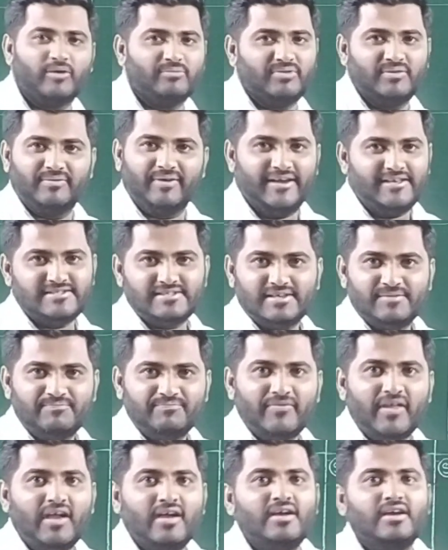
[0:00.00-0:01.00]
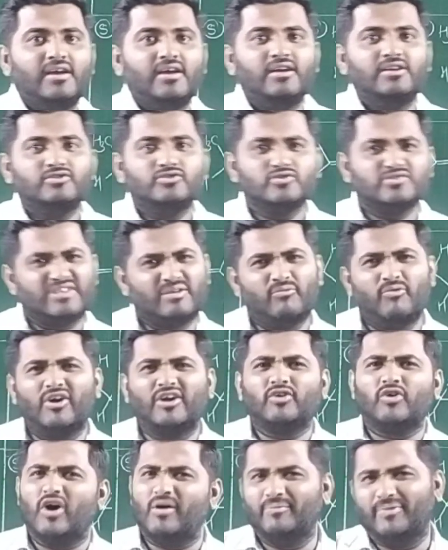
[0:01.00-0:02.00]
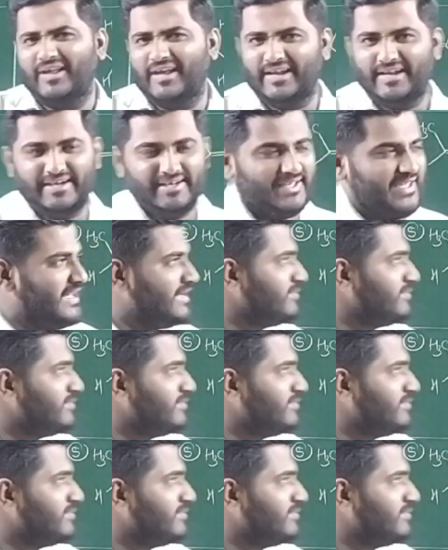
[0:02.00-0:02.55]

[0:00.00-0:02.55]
problem, guys. So somewhat complicated.